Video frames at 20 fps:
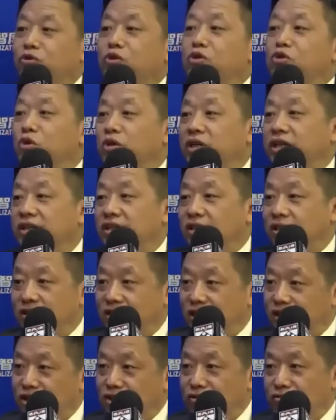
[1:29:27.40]
build up
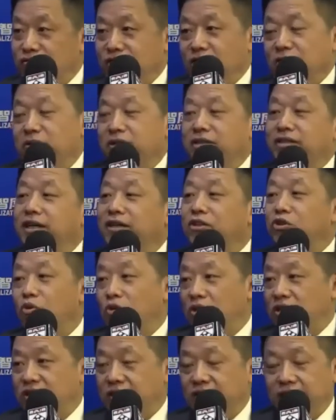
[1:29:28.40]
our
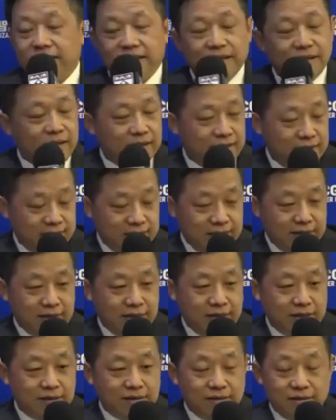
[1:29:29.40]
capacities.
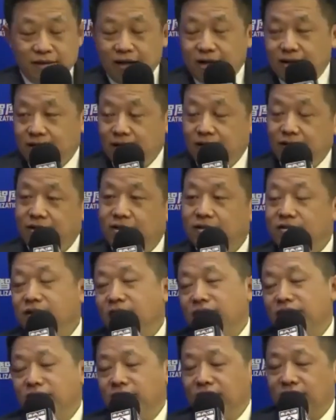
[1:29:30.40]
And because only by
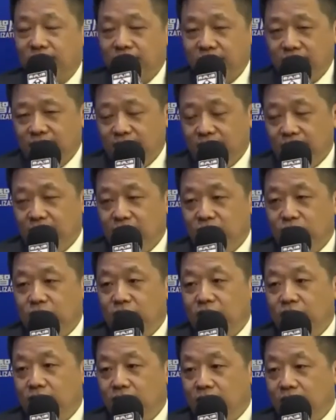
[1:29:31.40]
that can
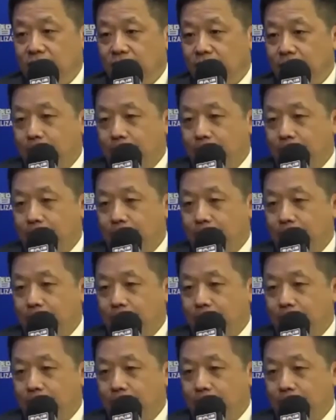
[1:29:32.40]
government